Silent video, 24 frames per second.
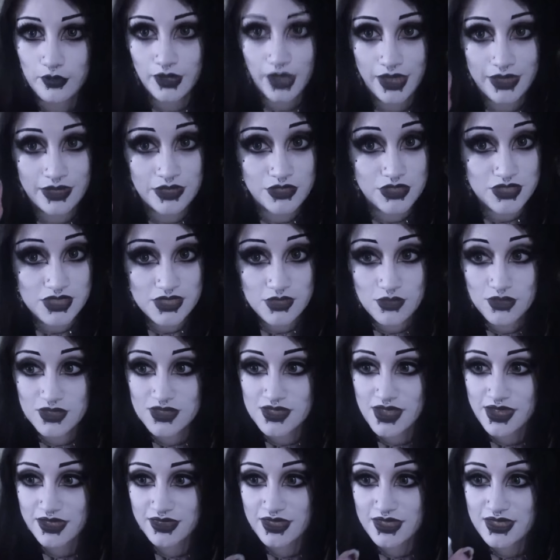And it just looks
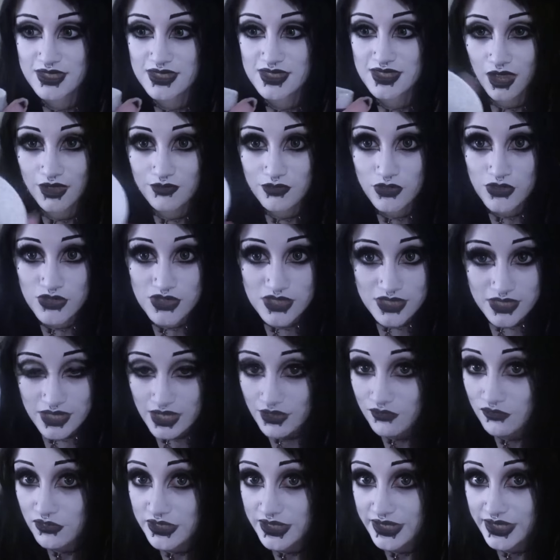like this. I've used it
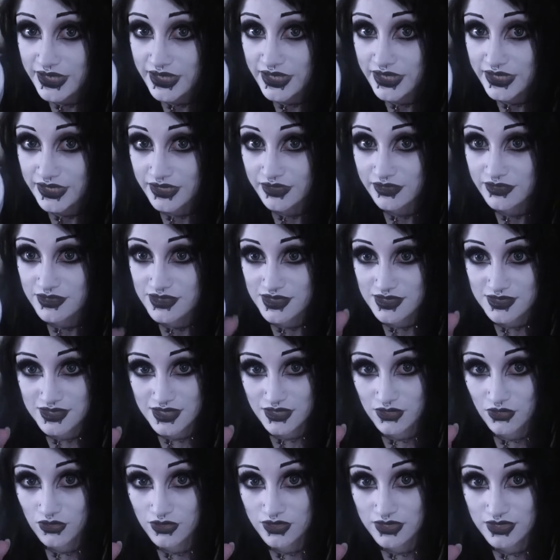every day since I
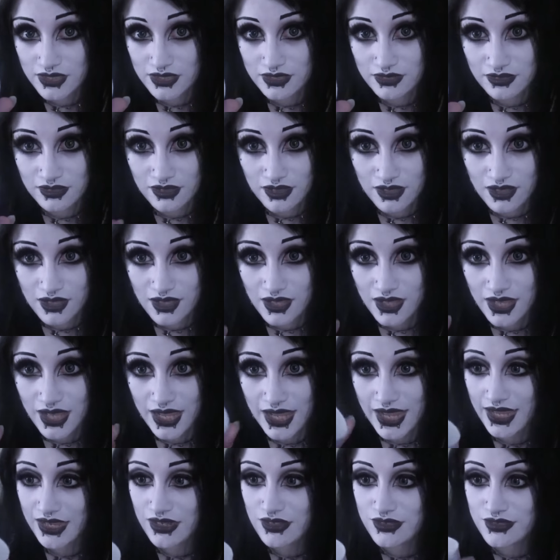got it,
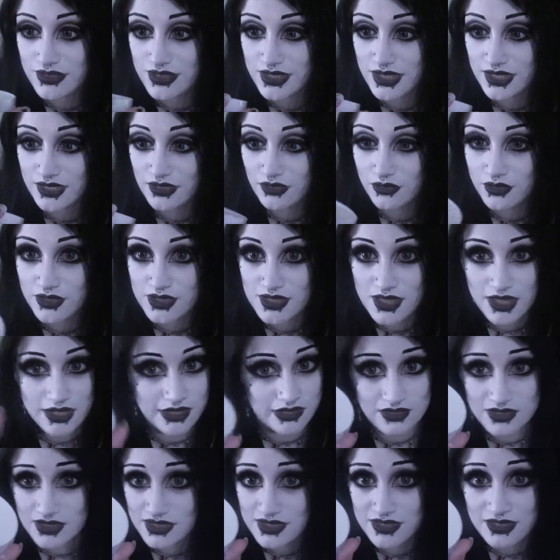and it looks
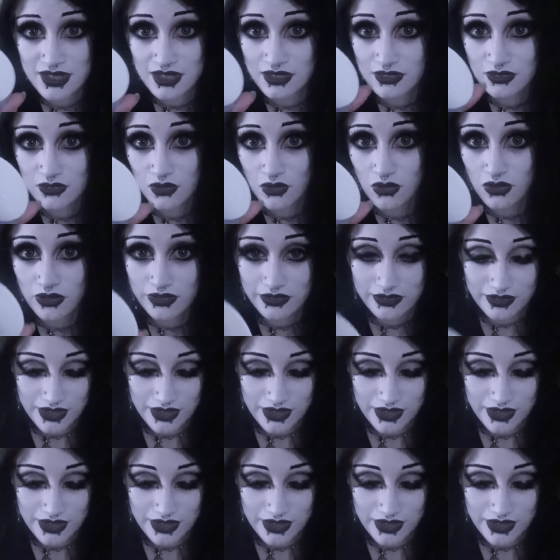like there's none gone.